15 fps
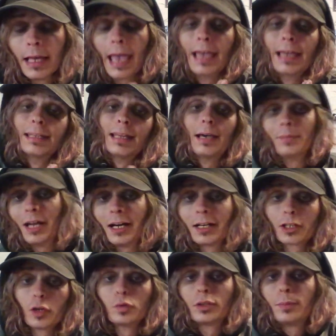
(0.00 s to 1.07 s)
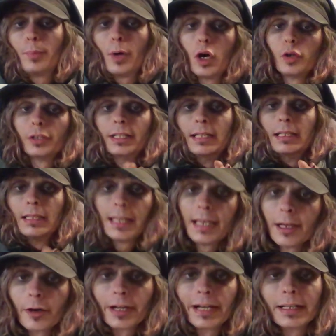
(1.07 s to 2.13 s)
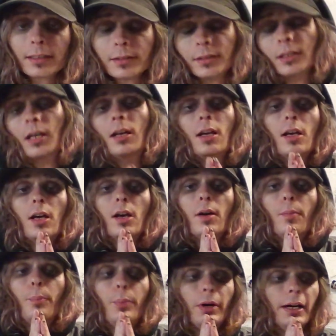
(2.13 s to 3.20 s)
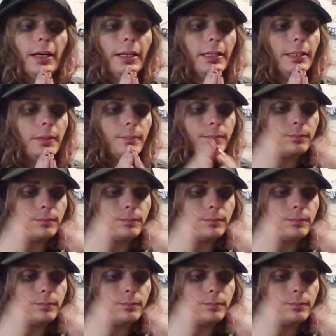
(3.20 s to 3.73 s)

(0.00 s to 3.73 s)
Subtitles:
And I'm not going to spoil the lyrics, but